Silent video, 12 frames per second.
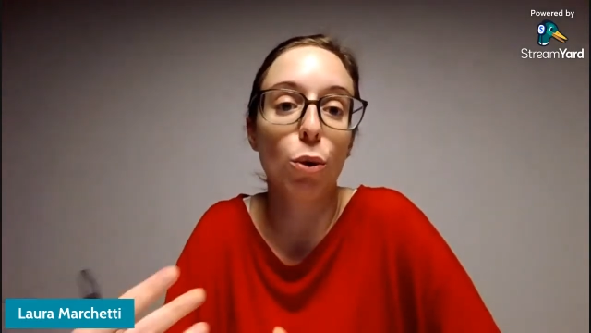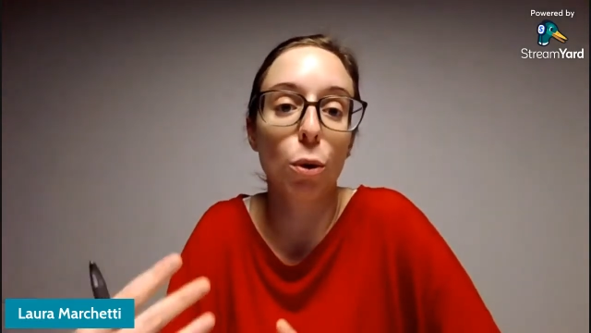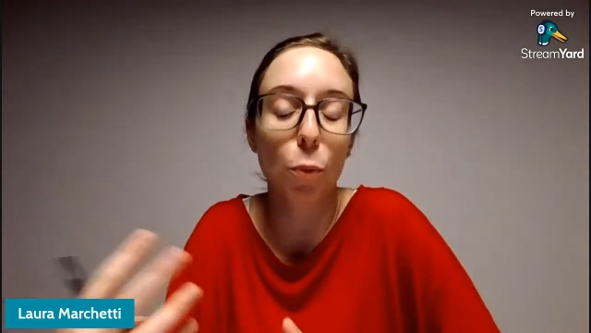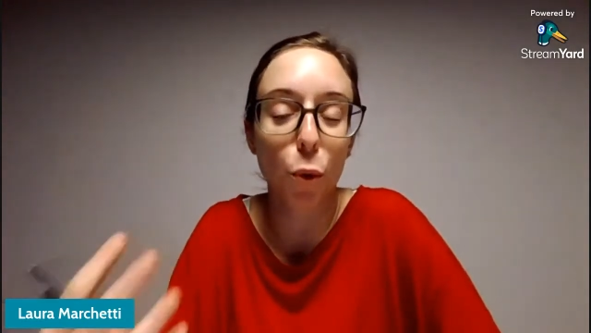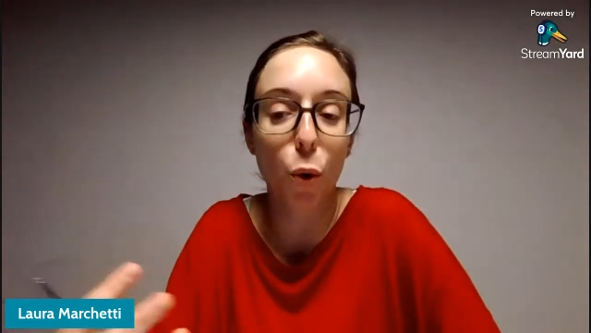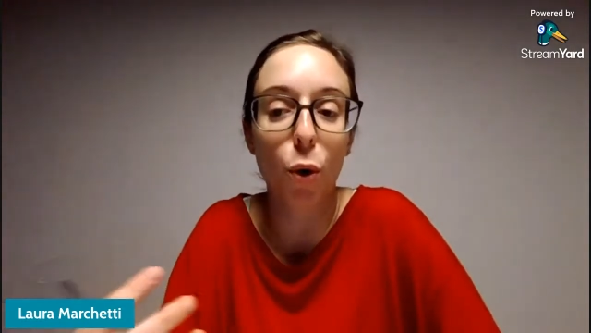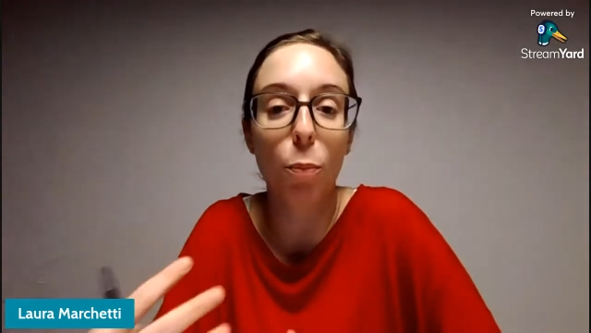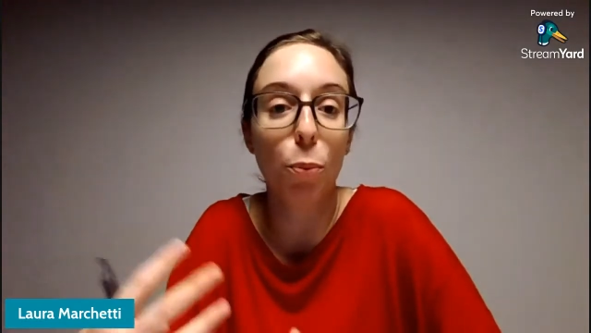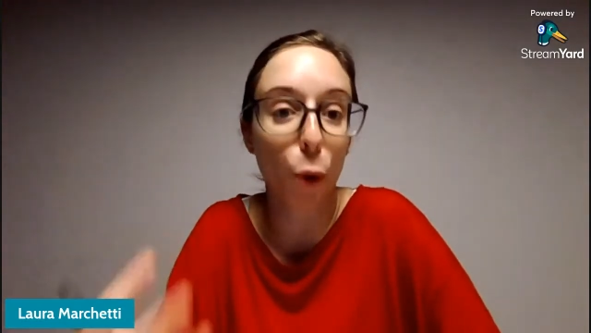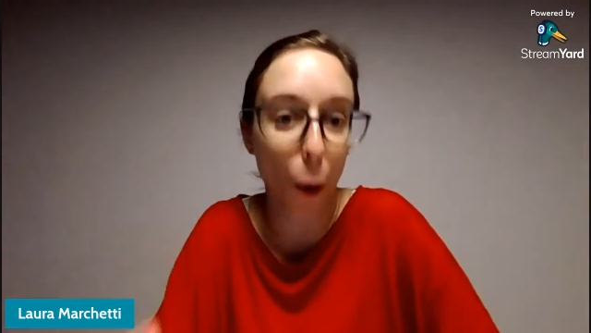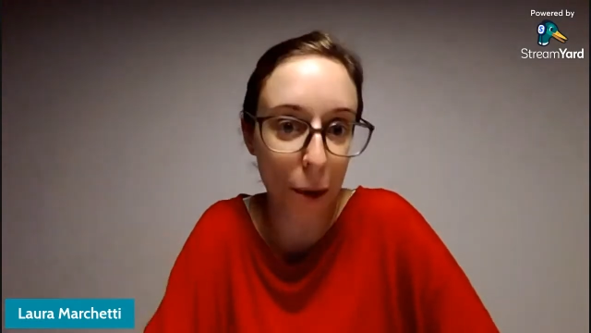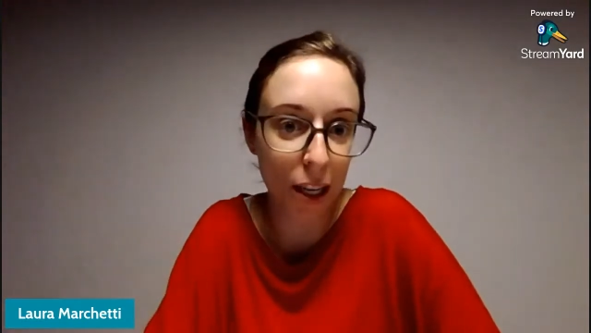or more
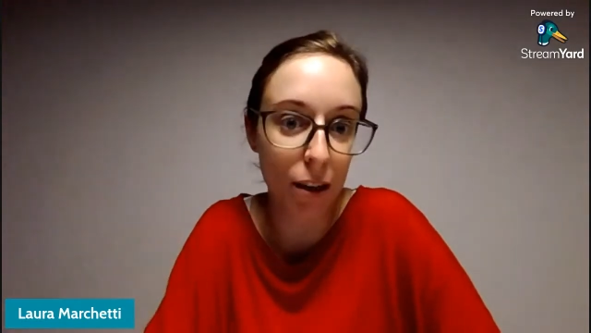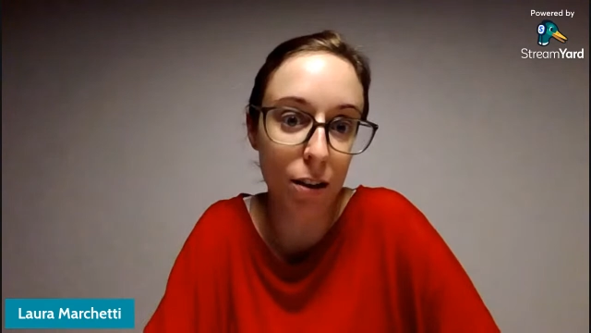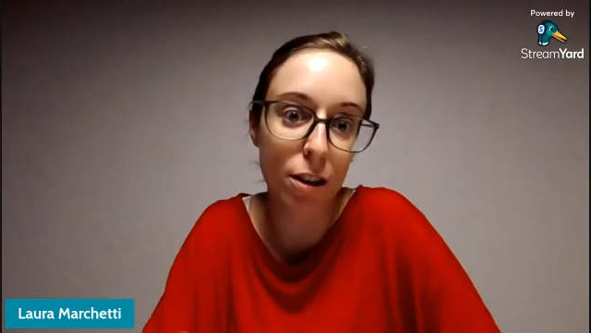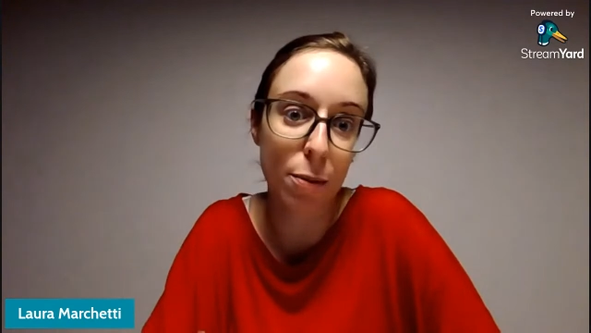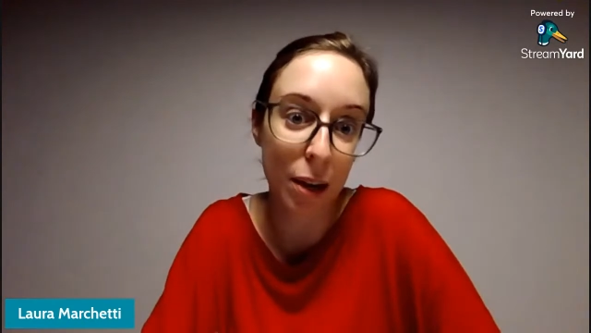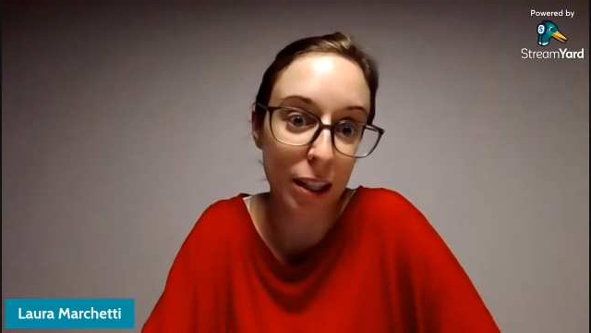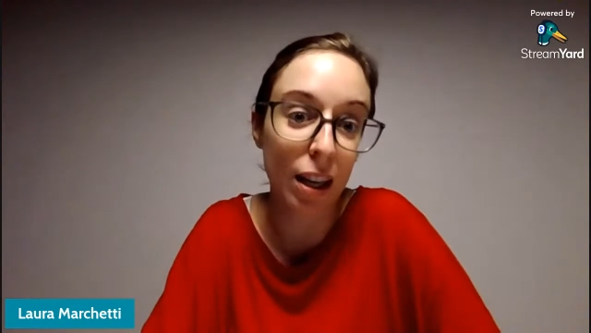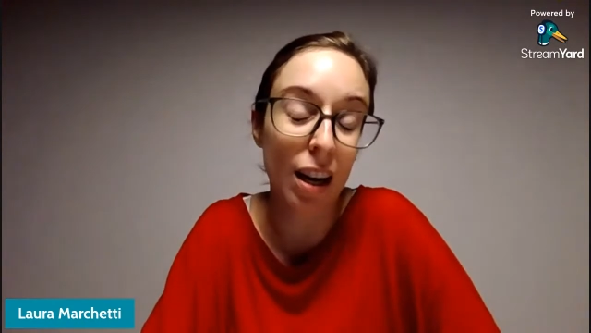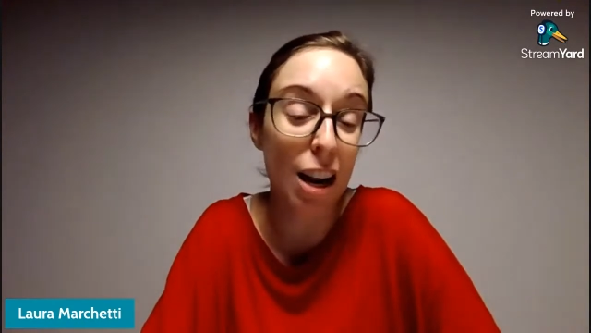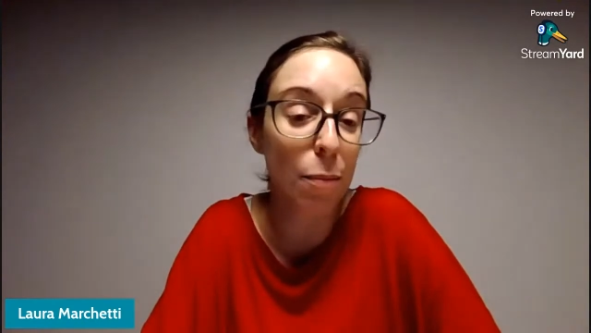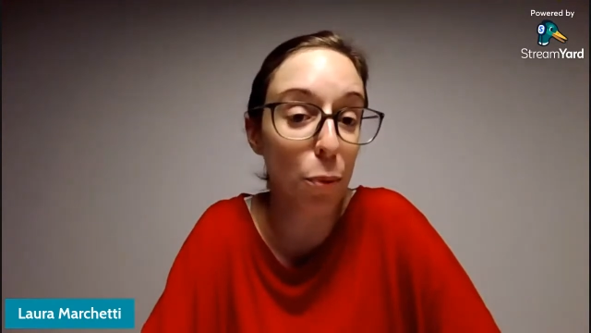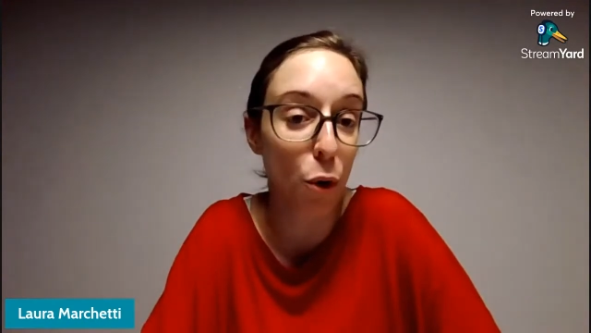prominent
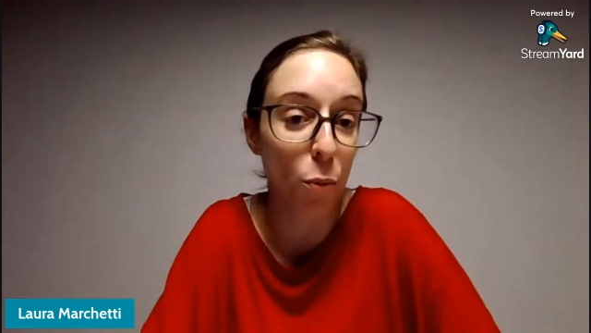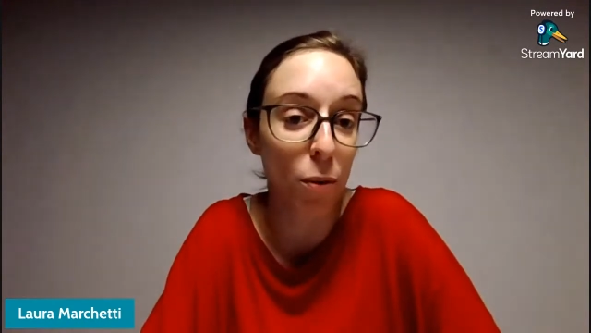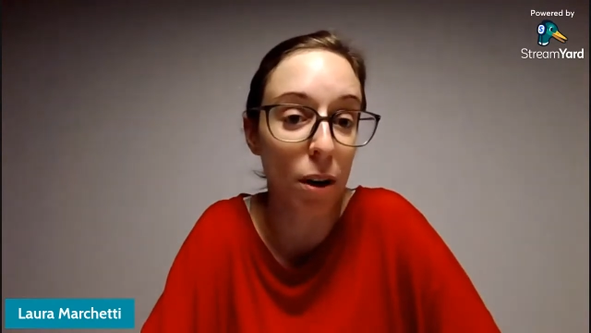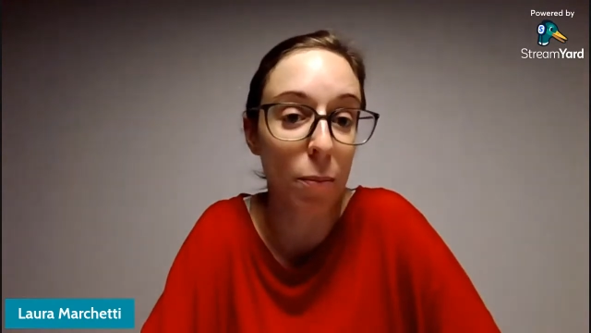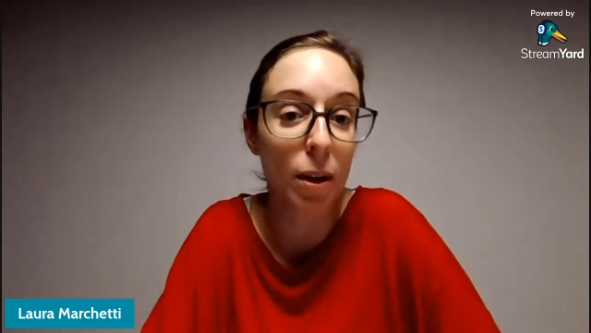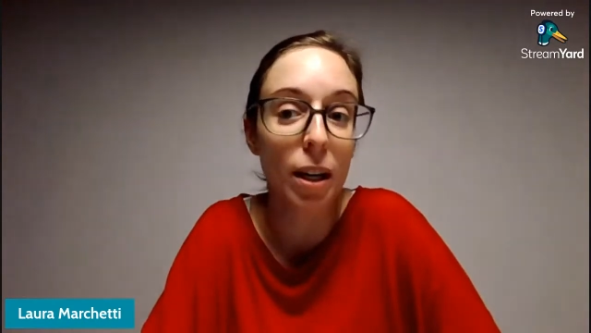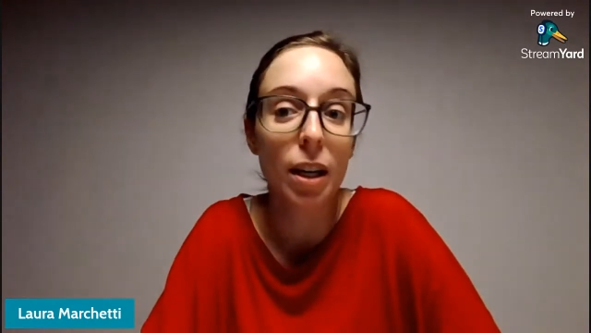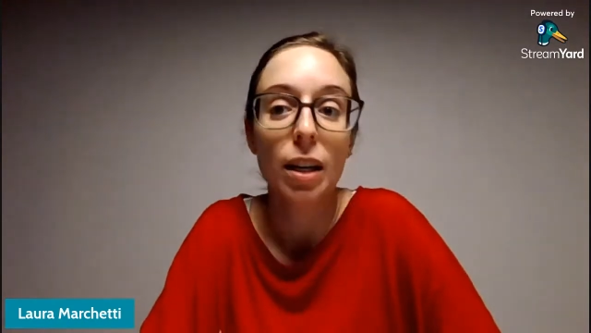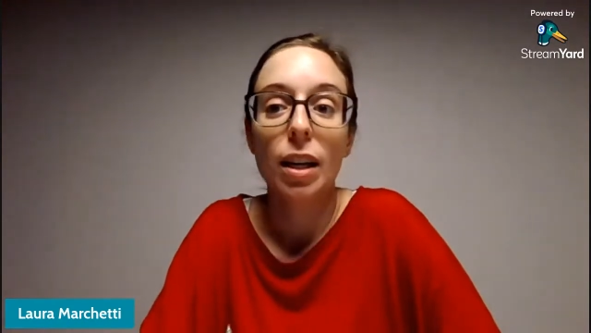mental health problem.